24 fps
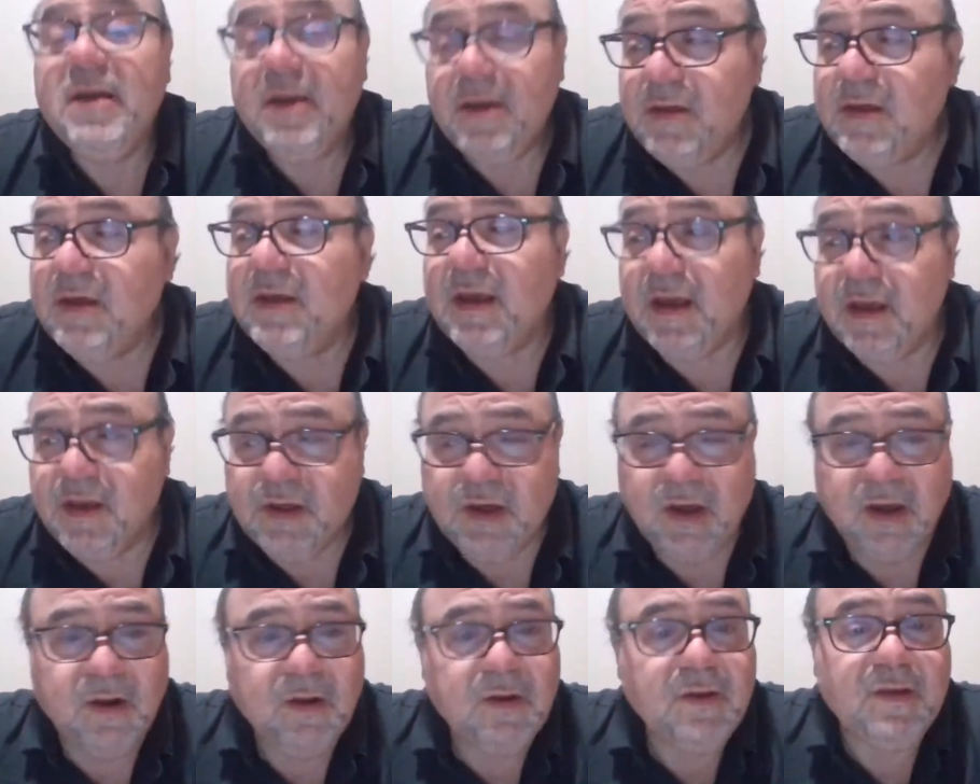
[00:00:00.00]
See that
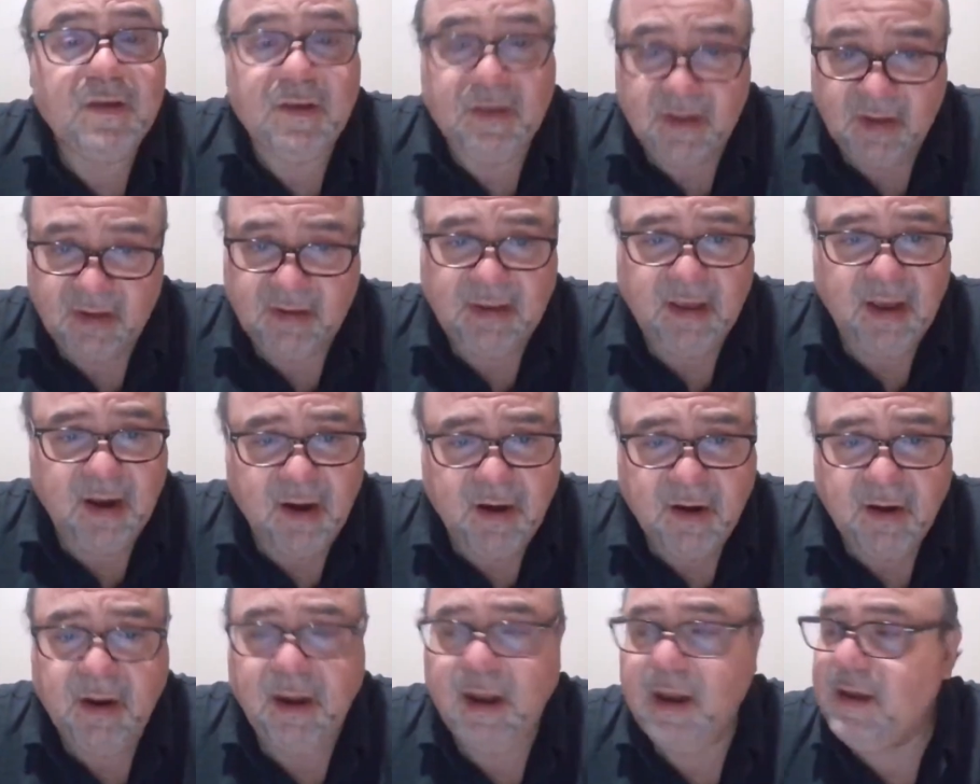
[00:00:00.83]
chair? Sit
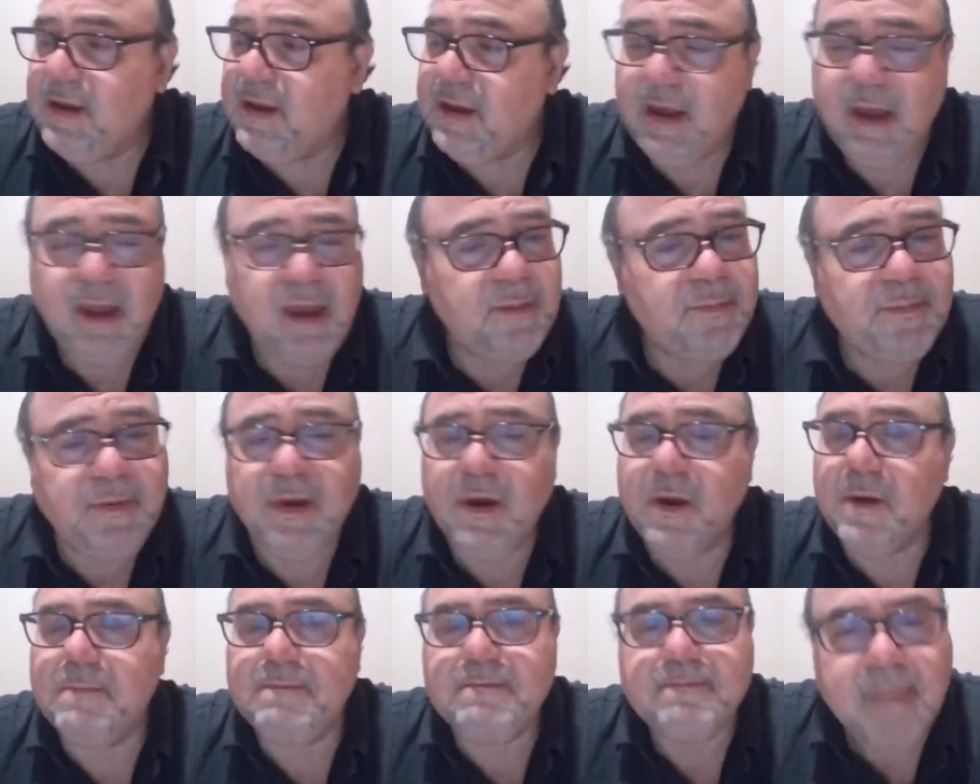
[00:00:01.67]
there and keep
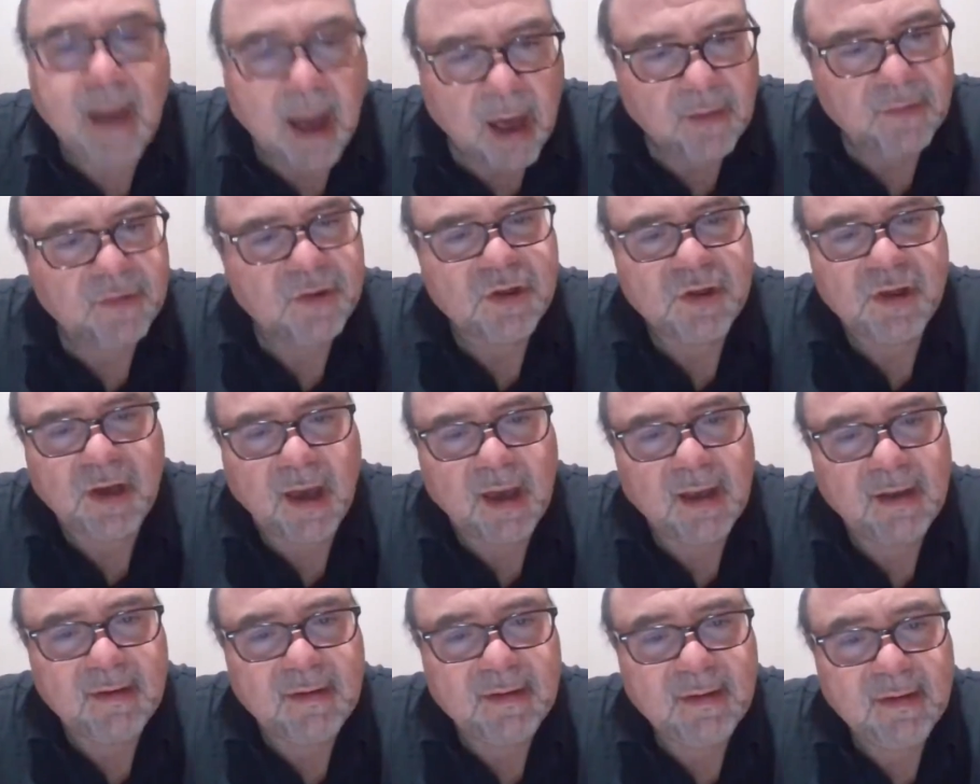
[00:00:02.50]
your mouth
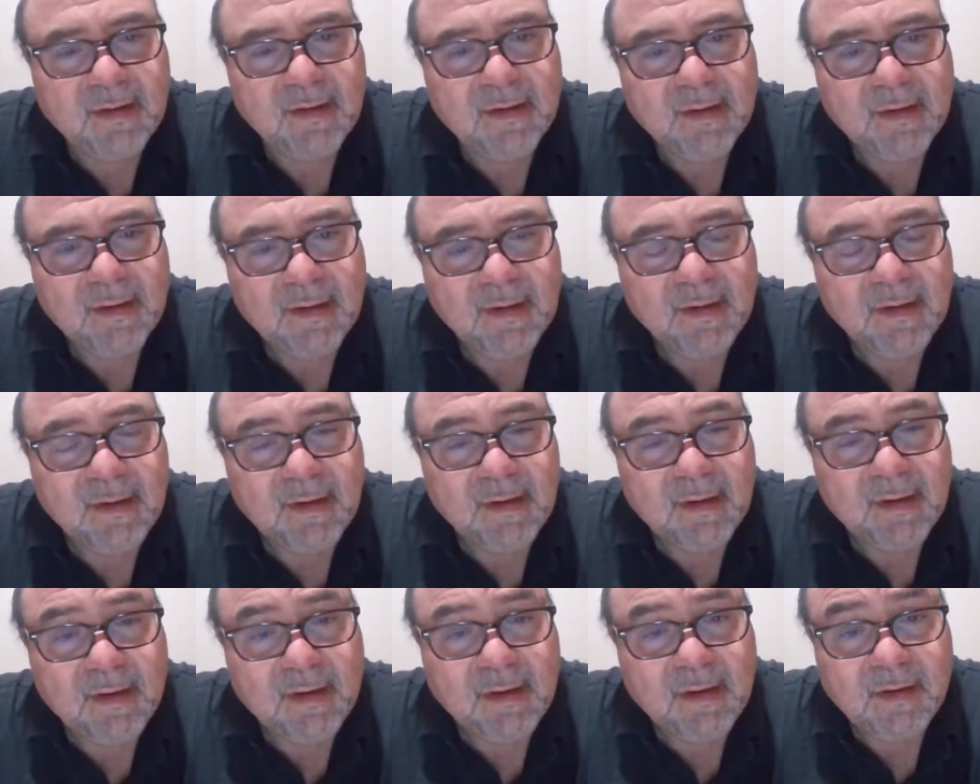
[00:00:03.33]
shut.
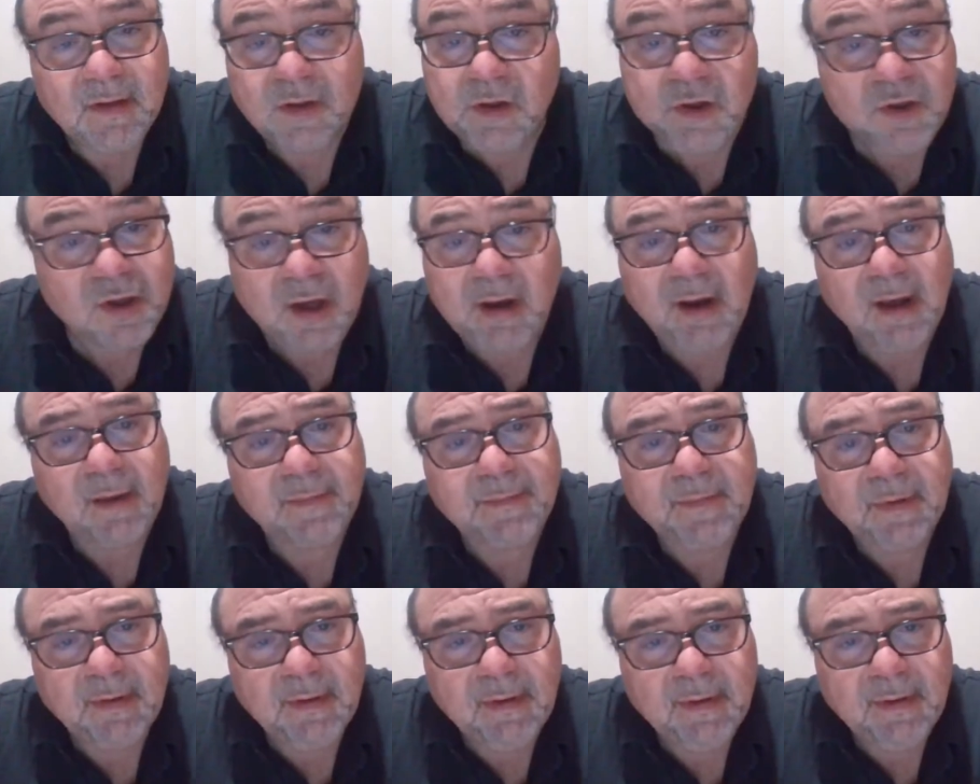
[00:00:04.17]
Just shut
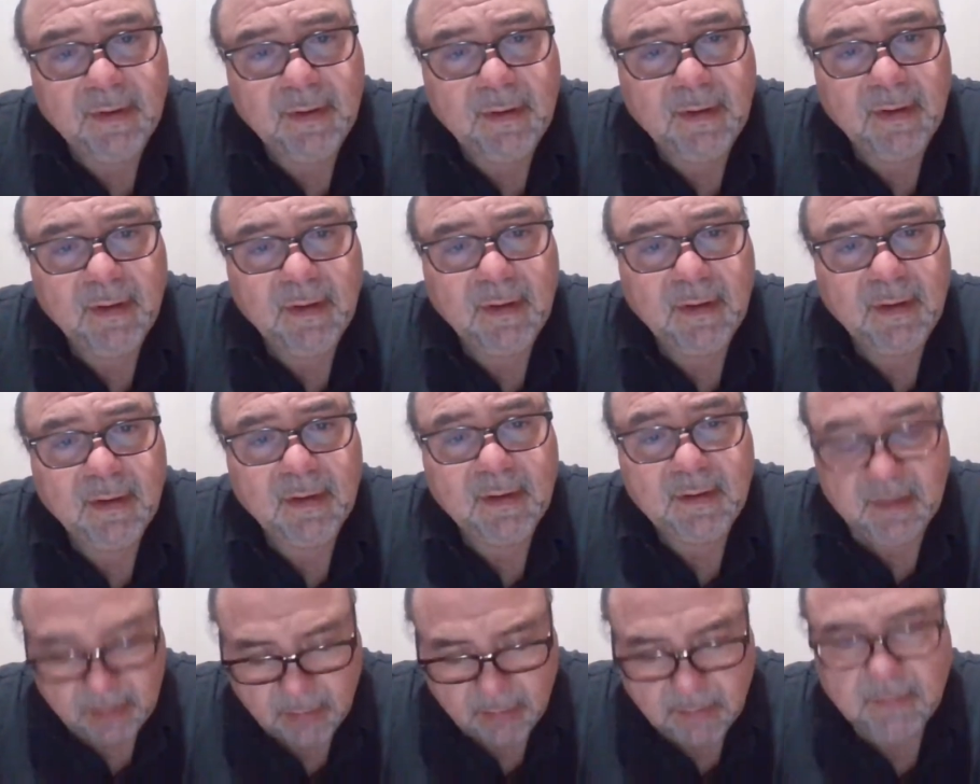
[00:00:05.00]
up.
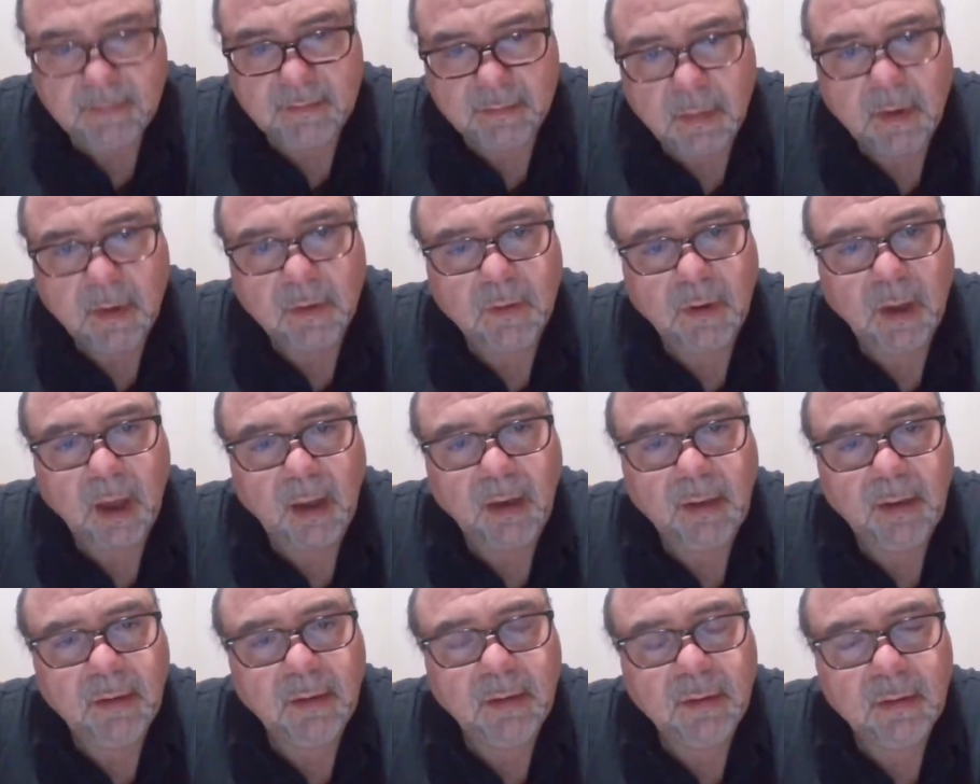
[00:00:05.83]
I said,
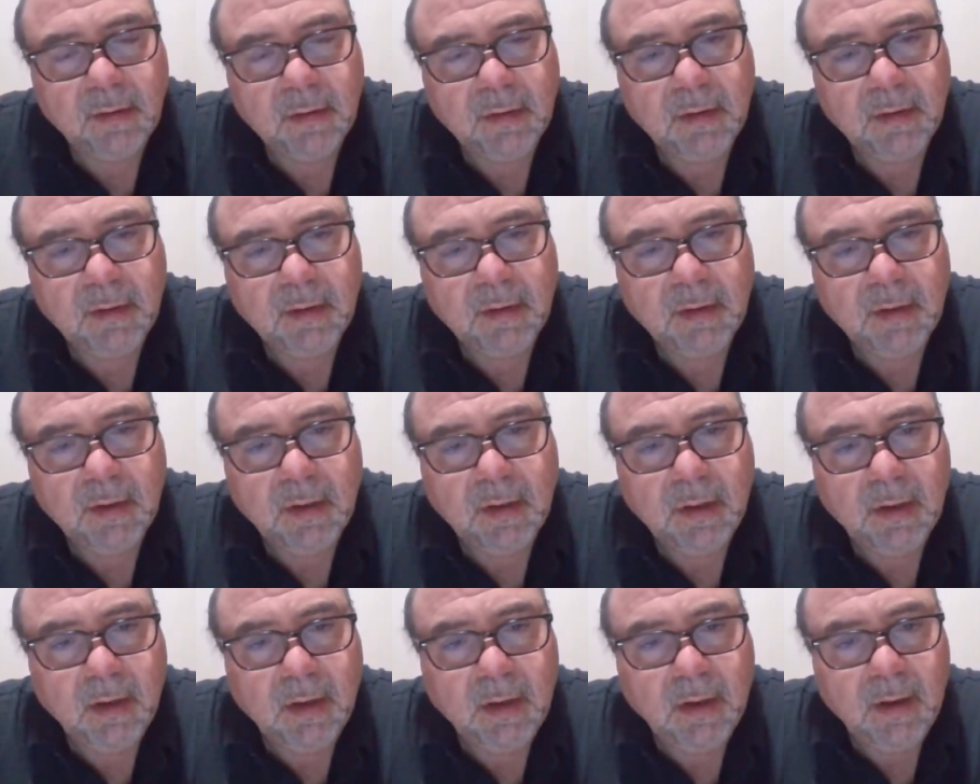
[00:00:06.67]
okay.
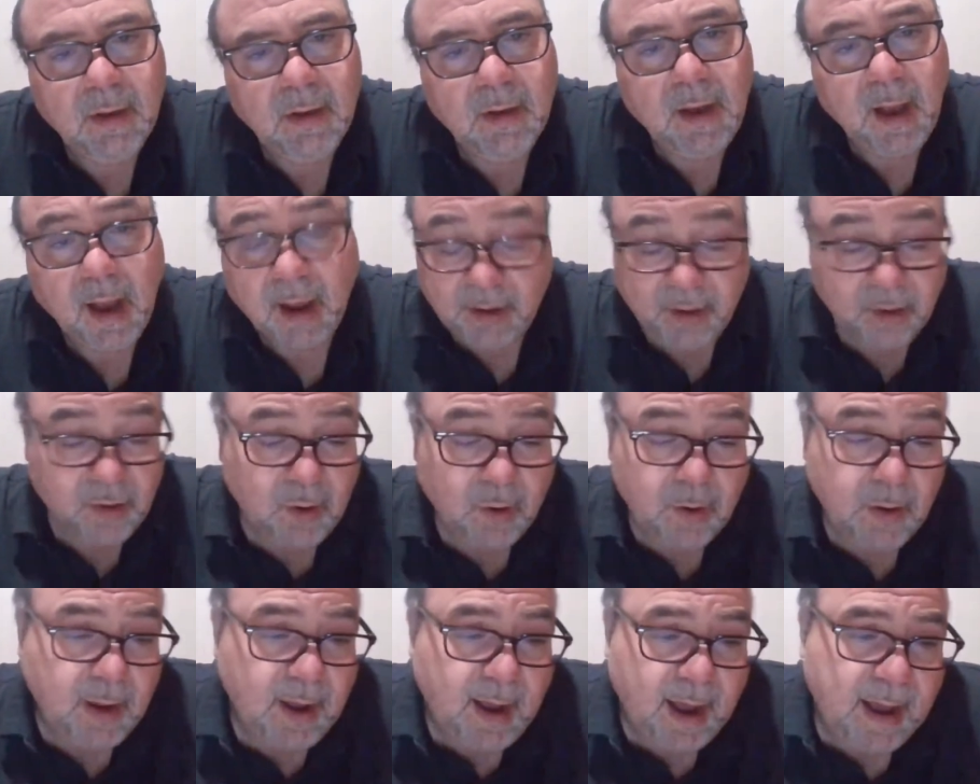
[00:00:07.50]
And you
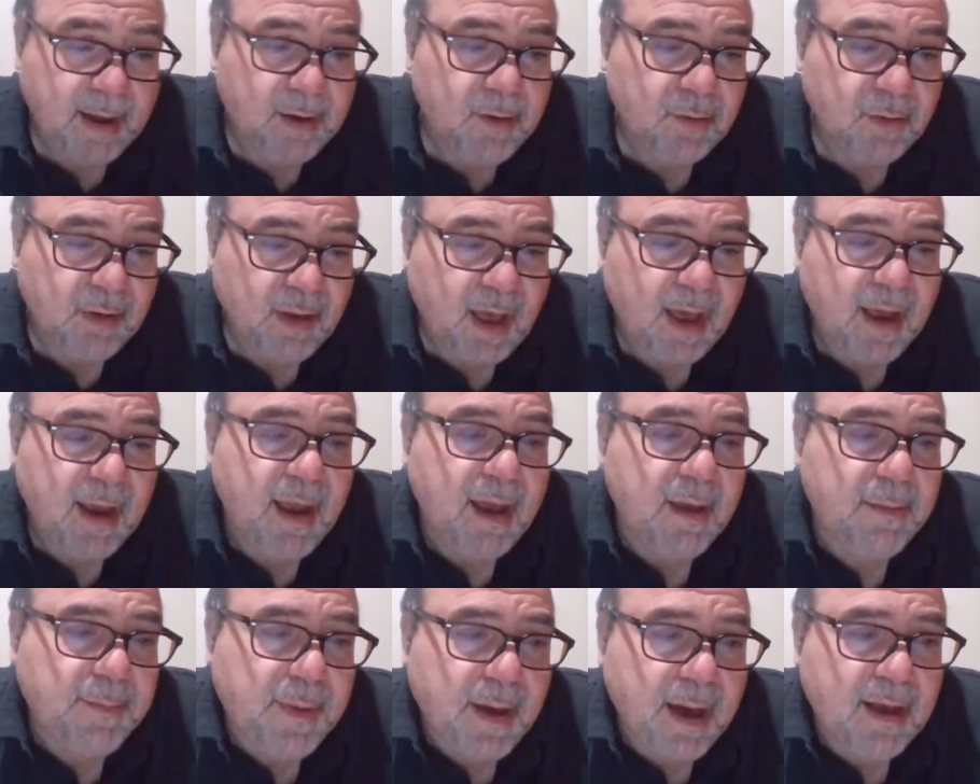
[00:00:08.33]
know what? I don't lie
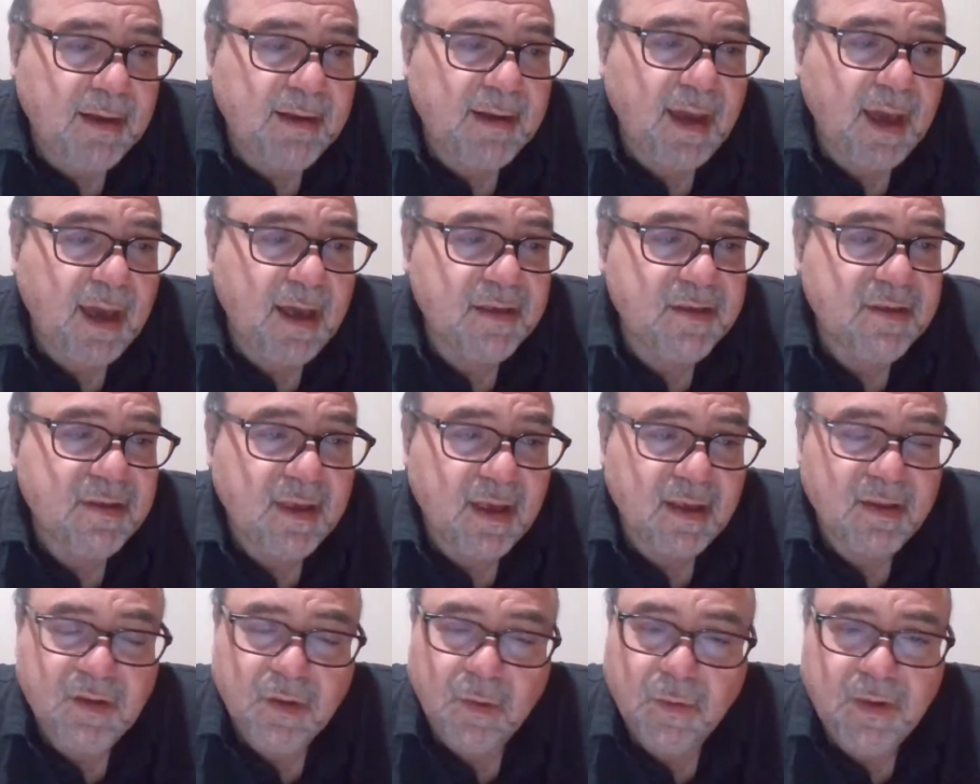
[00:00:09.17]
on podcasts.
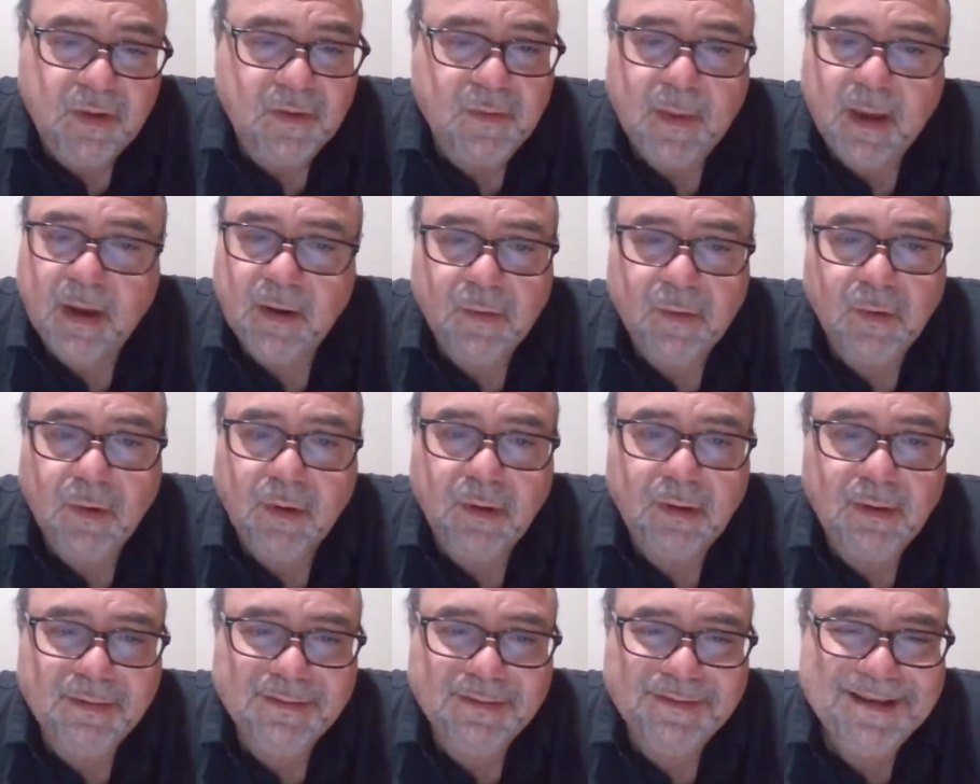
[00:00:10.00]
That's always my
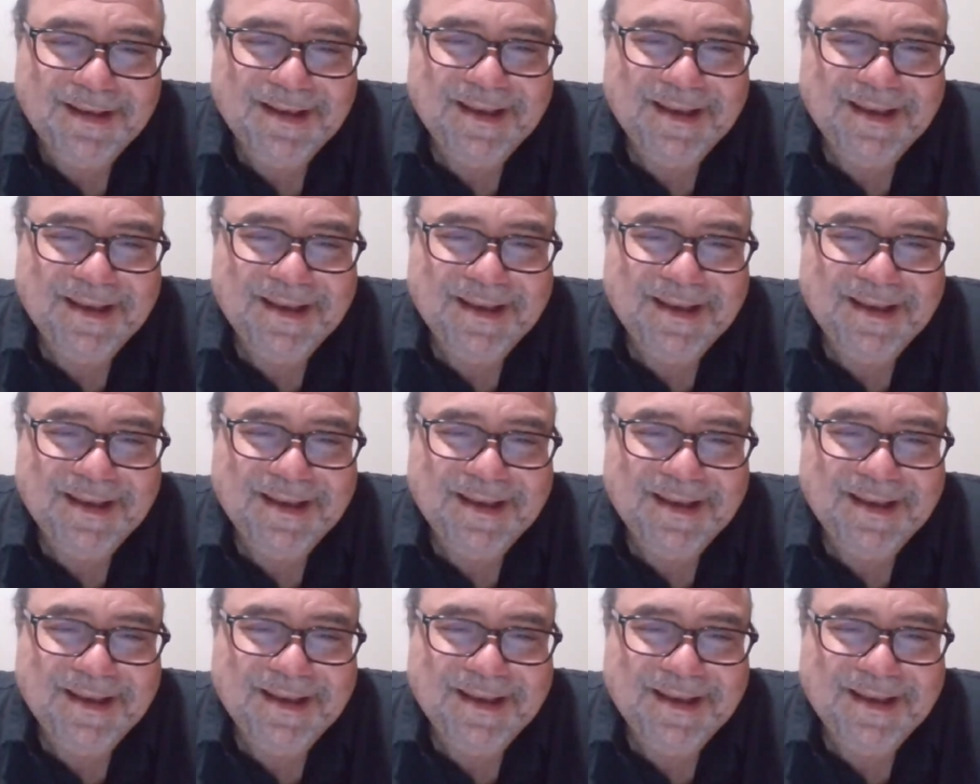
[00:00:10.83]
rule.